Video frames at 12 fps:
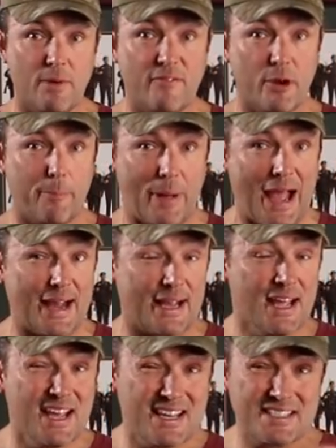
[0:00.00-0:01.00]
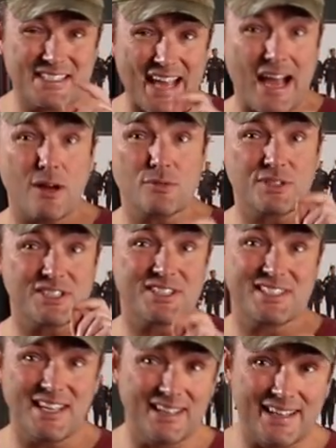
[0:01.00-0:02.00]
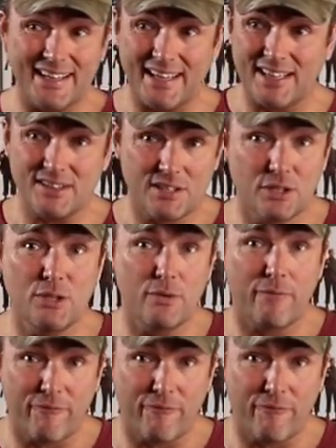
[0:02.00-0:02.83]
of your pack. Sounds silly until you've